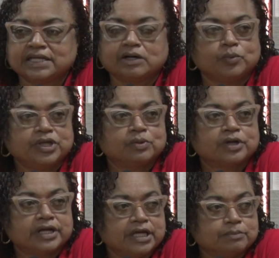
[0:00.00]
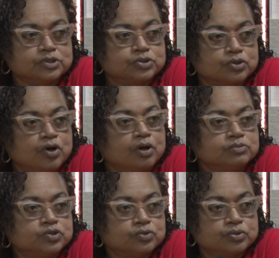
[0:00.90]
that we were able to come
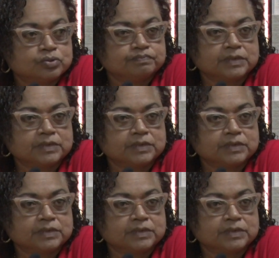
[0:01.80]
to